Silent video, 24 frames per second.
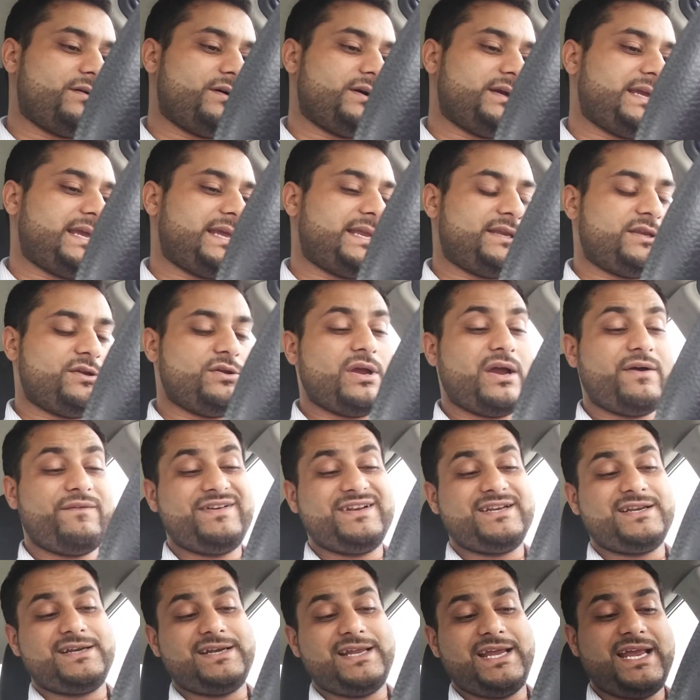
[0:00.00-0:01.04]
uh and you
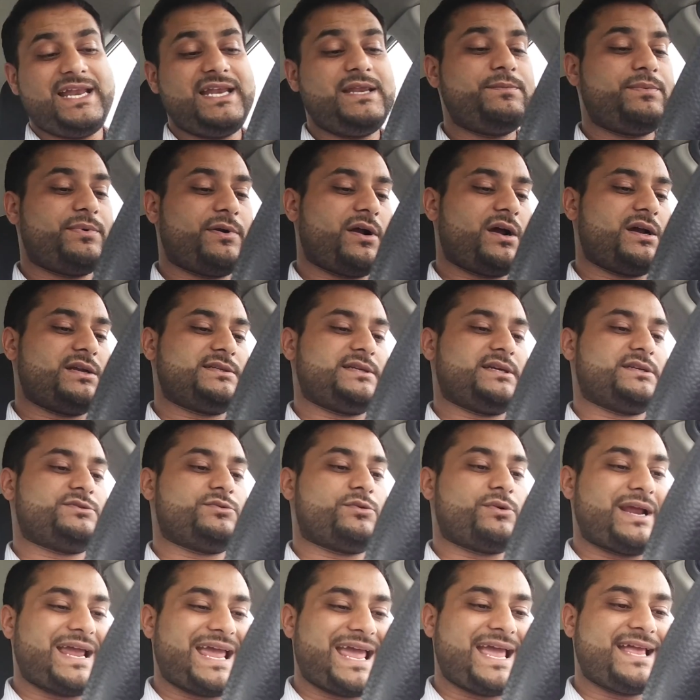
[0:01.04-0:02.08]
haven't done any
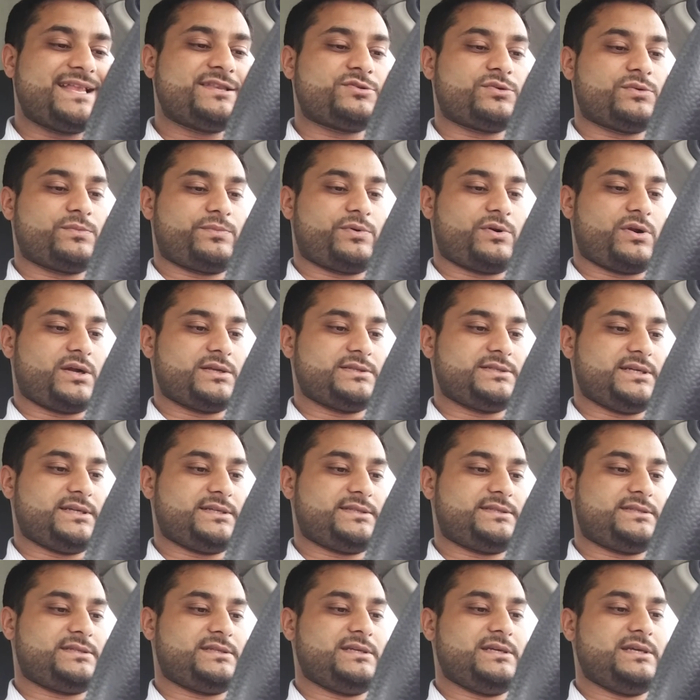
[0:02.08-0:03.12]
projects or hands on
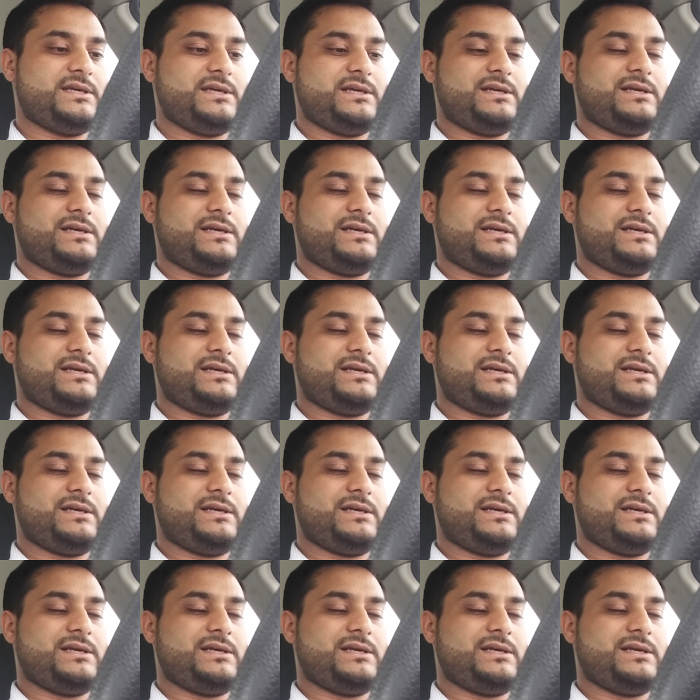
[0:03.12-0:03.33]
projects